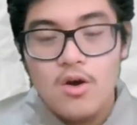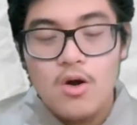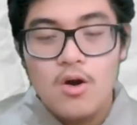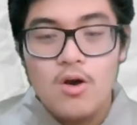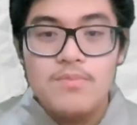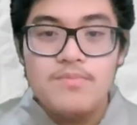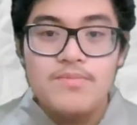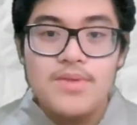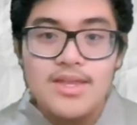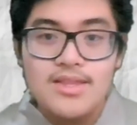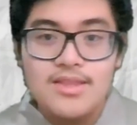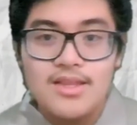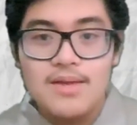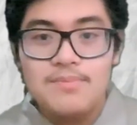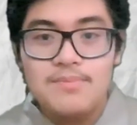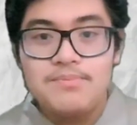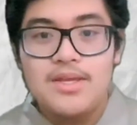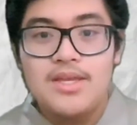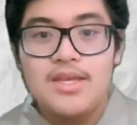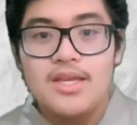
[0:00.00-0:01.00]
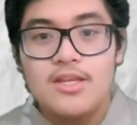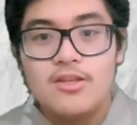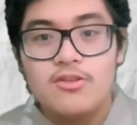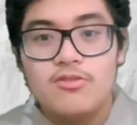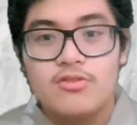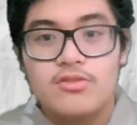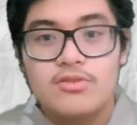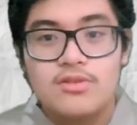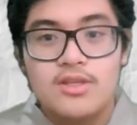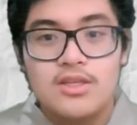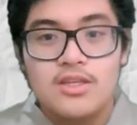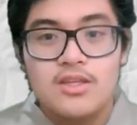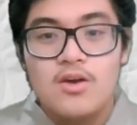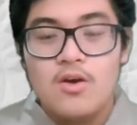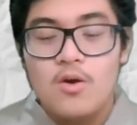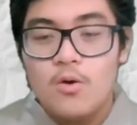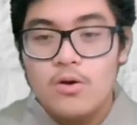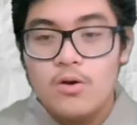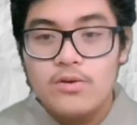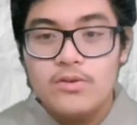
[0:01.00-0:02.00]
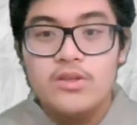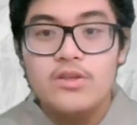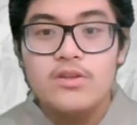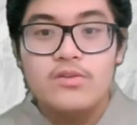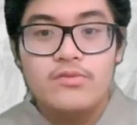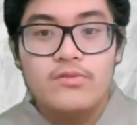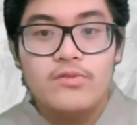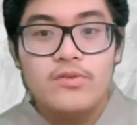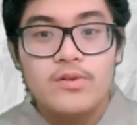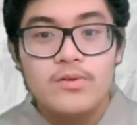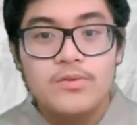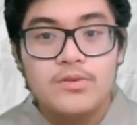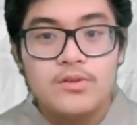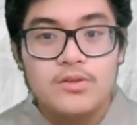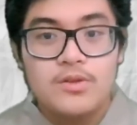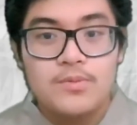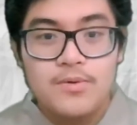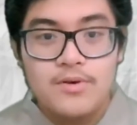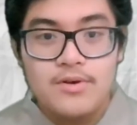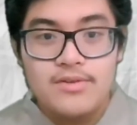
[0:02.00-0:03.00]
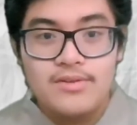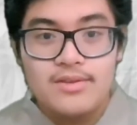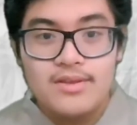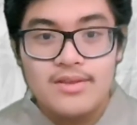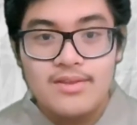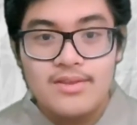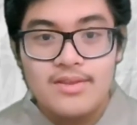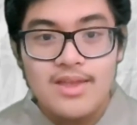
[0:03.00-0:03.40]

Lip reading: or may not be interesting or useful to the person.